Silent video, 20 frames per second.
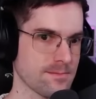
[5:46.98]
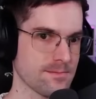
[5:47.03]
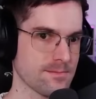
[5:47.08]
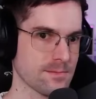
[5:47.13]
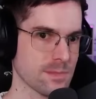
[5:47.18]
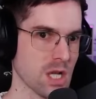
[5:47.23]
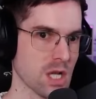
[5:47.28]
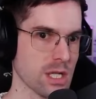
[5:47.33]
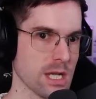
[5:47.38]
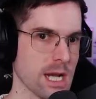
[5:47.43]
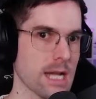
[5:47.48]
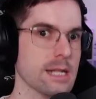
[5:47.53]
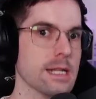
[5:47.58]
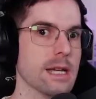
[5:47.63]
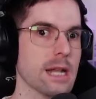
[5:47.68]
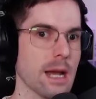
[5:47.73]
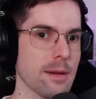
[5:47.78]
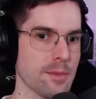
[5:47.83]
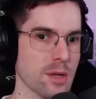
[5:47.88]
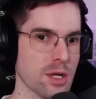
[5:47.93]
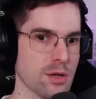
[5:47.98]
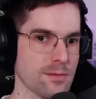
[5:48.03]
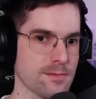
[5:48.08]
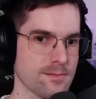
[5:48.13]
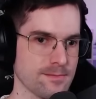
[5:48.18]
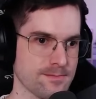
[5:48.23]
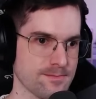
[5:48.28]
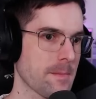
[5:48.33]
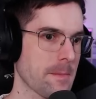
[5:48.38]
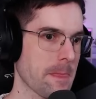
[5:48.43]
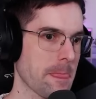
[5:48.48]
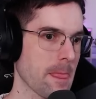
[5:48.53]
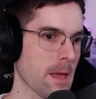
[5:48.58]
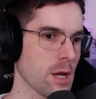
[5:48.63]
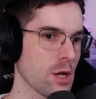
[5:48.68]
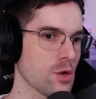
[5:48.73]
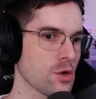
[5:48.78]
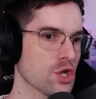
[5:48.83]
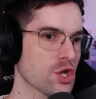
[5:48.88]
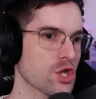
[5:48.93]
Because I can't get up here. Are
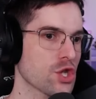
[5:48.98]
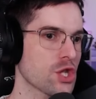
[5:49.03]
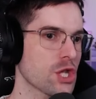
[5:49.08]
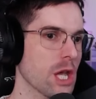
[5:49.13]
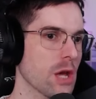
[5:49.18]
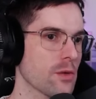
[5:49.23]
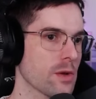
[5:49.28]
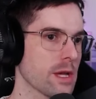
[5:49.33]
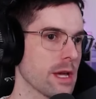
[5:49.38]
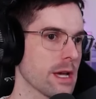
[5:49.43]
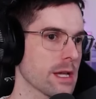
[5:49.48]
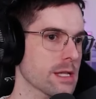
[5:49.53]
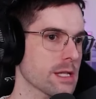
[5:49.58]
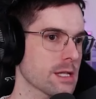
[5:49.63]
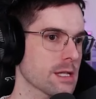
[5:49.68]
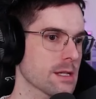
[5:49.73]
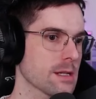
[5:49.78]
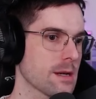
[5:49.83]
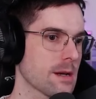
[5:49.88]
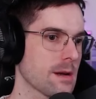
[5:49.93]
you serious?